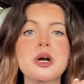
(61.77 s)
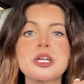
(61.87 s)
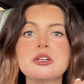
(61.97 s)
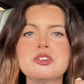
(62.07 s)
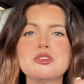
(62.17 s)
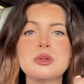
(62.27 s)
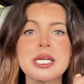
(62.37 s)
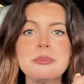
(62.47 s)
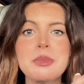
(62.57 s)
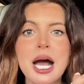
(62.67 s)
your
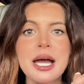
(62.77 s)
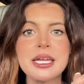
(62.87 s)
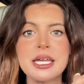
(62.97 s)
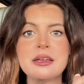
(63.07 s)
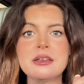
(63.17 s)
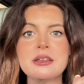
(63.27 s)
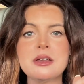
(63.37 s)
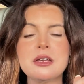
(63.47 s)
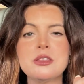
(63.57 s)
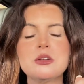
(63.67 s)
dream body.
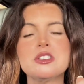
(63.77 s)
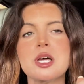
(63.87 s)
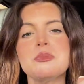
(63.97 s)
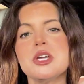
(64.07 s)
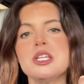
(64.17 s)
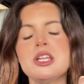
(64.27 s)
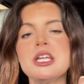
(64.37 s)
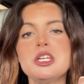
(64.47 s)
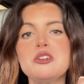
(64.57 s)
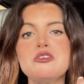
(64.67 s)
There's something that
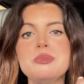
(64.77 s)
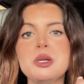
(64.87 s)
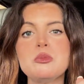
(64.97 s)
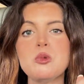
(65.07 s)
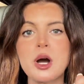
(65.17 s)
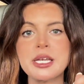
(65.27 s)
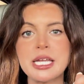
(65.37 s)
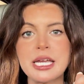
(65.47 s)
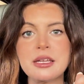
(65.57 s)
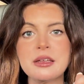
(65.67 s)
you've been
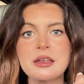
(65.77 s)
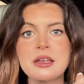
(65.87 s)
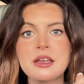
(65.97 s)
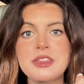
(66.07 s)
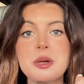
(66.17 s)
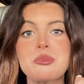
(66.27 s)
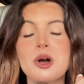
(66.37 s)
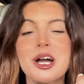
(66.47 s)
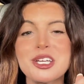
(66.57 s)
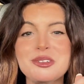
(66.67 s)
wanting that
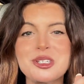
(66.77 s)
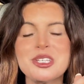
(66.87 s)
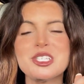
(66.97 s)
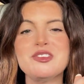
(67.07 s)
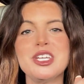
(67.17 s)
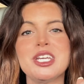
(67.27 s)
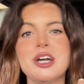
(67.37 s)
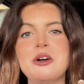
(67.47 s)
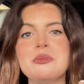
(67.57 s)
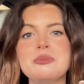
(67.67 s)
brought you to this
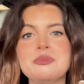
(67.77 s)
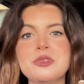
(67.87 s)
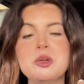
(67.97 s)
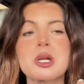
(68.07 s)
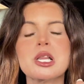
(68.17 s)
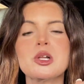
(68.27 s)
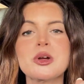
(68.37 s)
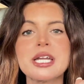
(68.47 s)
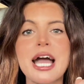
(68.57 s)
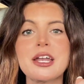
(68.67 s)
video. You want to
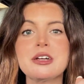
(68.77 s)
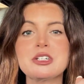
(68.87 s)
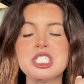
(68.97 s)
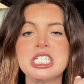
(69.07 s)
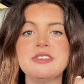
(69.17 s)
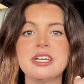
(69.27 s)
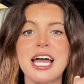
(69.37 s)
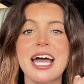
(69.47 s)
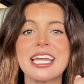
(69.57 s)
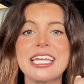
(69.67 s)
learn how to achieve it,
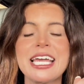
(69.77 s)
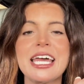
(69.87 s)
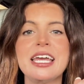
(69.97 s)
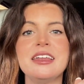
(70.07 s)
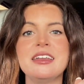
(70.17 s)
how to get it.